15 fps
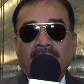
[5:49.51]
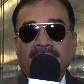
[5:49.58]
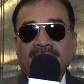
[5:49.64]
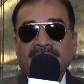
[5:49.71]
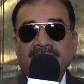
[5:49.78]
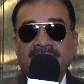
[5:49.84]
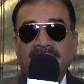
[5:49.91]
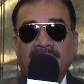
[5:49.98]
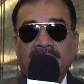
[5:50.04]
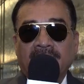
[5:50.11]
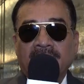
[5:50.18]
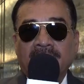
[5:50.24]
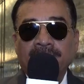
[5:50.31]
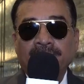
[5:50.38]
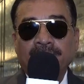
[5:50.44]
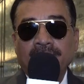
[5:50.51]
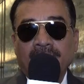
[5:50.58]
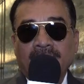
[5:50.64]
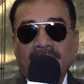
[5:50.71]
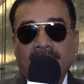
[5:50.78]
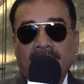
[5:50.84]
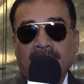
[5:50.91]
Season
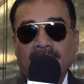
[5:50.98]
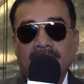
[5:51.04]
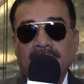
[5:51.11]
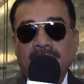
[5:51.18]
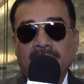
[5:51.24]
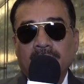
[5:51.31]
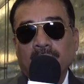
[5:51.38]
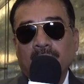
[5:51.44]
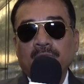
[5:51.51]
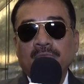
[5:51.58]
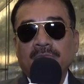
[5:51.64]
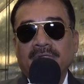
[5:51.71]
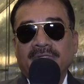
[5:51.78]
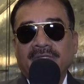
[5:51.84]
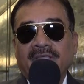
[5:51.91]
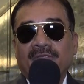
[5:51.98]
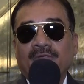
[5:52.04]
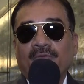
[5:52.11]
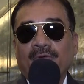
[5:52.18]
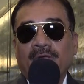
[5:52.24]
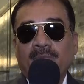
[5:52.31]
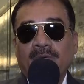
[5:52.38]
2. Thank you
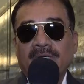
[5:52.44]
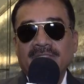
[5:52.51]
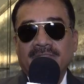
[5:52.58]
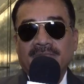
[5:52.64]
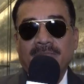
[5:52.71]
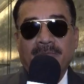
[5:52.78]
very much.